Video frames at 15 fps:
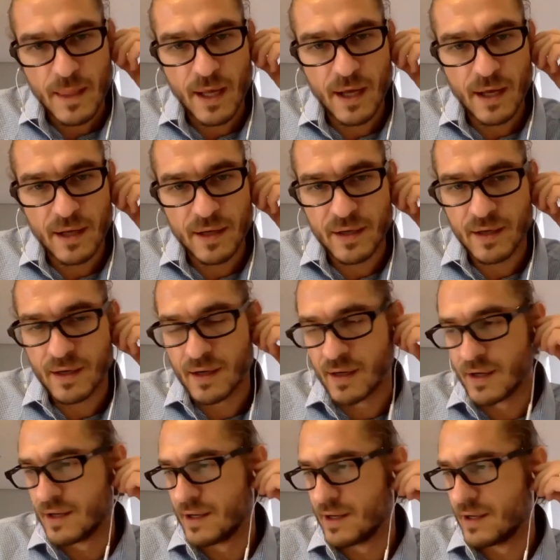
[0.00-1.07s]
and
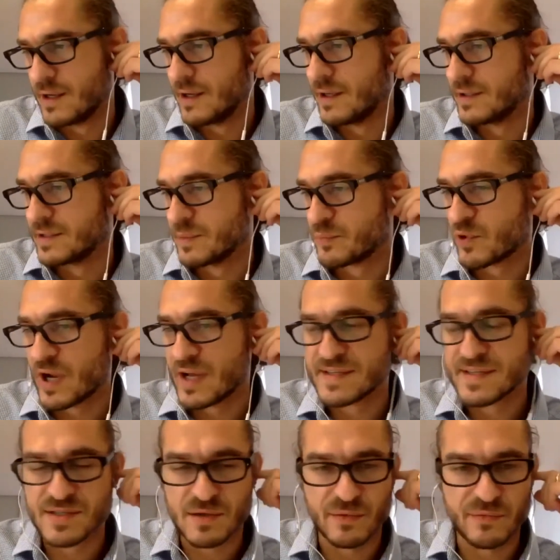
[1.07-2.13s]
the
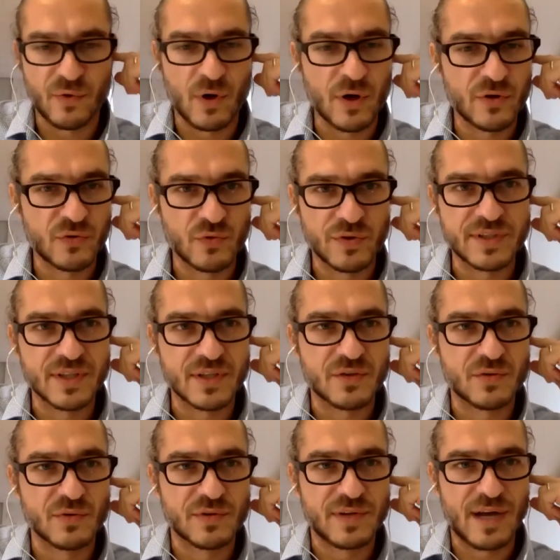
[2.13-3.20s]
prices of oil during the
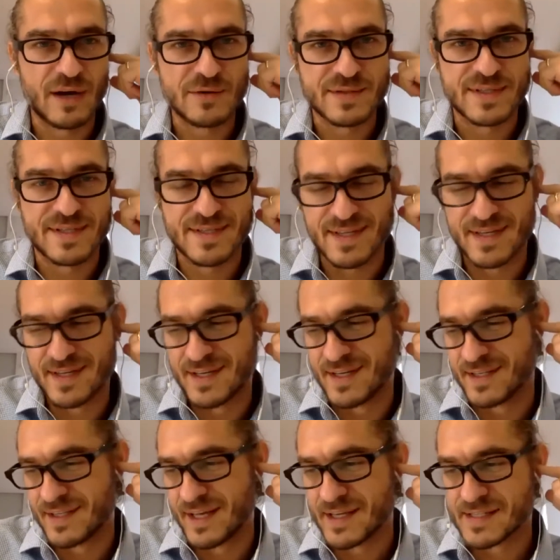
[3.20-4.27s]
2000s,
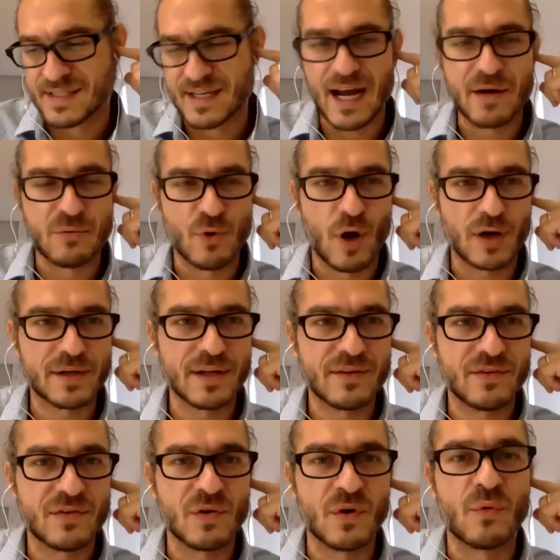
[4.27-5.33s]
they skyrocketed.
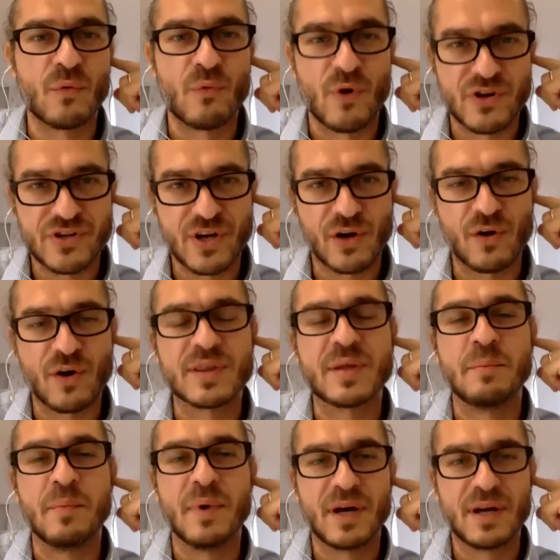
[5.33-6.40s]
So Russia got the
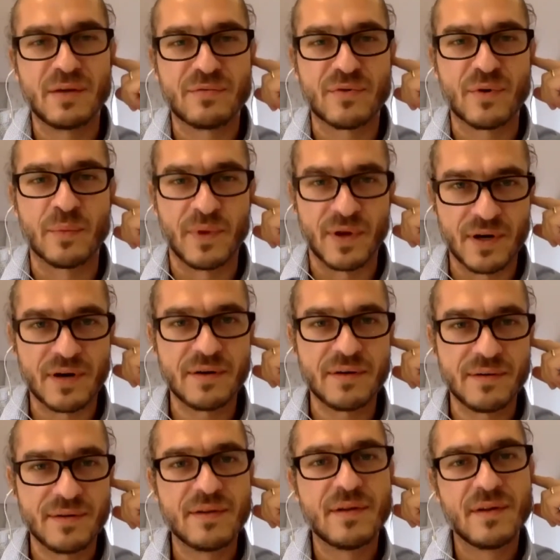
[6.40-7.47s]
money from there
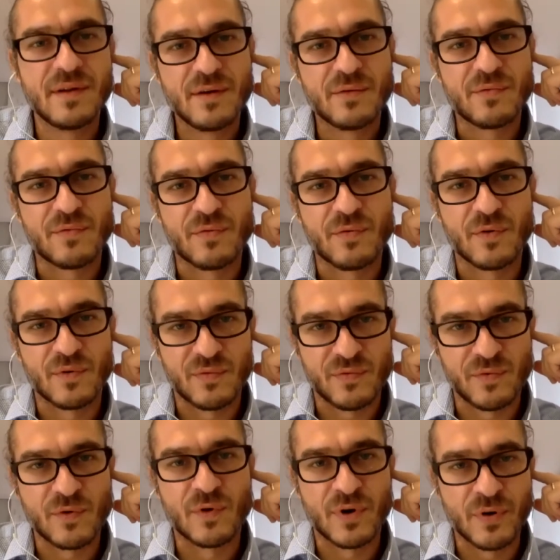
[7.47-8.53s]

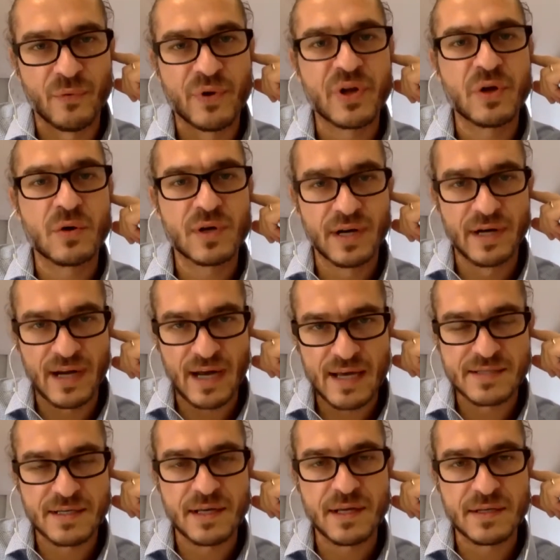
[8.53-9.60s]
for
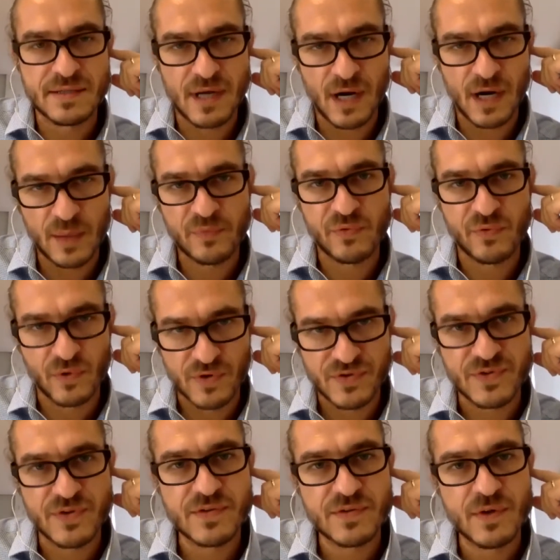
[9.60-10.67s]
reorganizing its armed
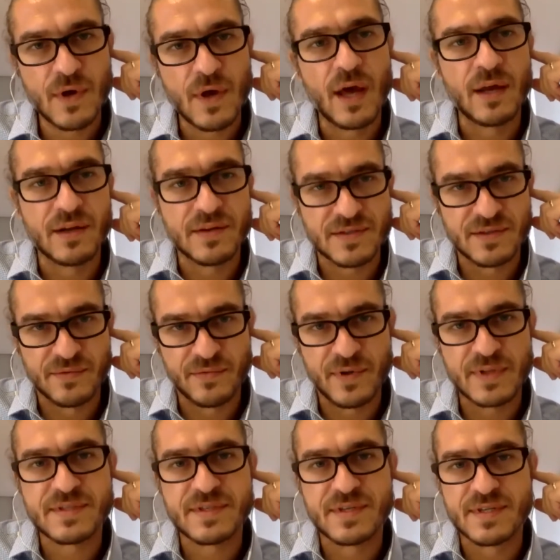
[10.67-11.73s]
forces and its
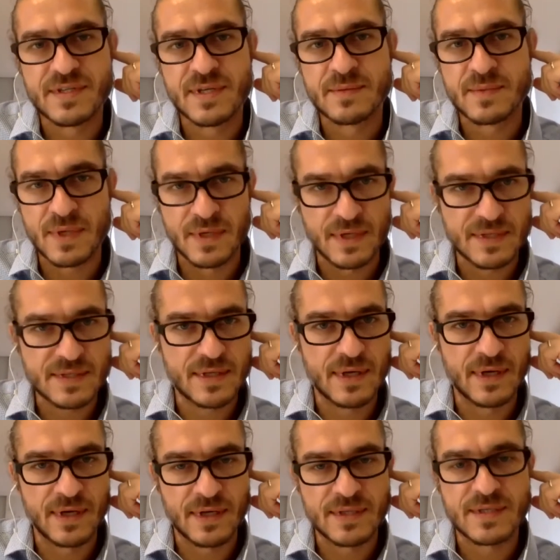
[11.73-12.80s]
defense systems
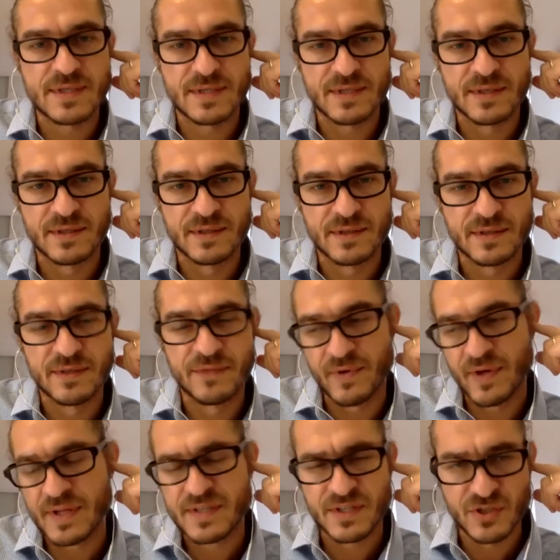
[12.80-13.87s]
and its
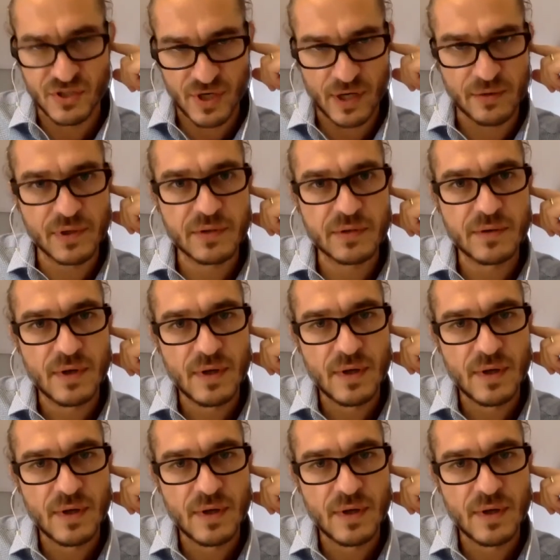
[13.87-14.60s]
defense in general.